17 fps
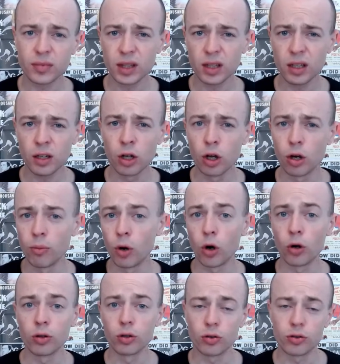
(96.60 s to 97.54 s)
um,
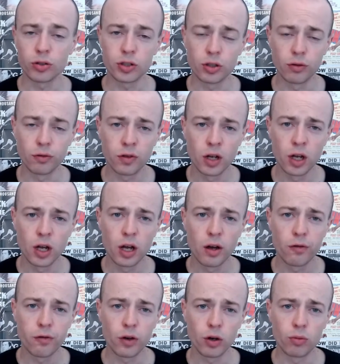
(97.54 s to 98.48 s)
on lots of
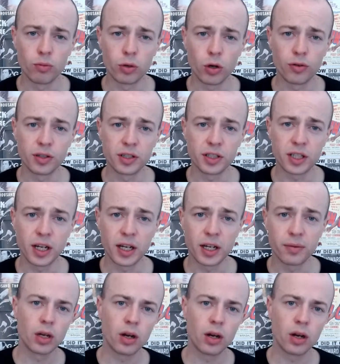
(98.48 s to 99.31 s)
film content.